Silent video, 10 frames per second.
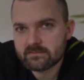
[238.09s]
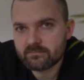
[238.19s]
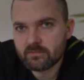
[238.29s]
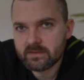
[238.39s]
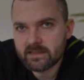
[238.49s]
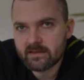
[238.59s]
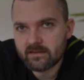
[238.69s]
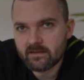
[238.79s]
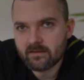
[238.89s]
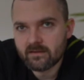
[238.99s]
Probably
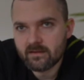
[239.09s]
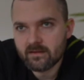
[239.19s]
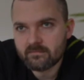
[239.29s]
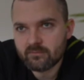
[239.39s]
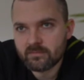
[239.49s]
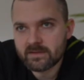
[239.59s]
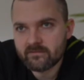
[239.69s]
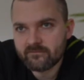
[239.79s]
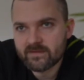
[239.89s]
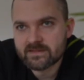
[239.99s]
the
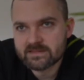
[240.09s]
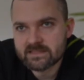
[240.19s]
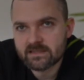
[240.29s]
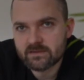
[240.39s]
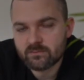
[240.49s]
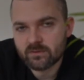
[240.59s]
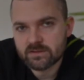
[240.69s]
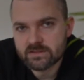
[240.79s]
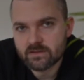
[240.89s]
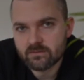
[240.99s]
first thing you'd want
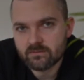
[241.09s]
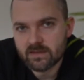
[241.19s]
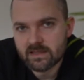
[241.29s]
to do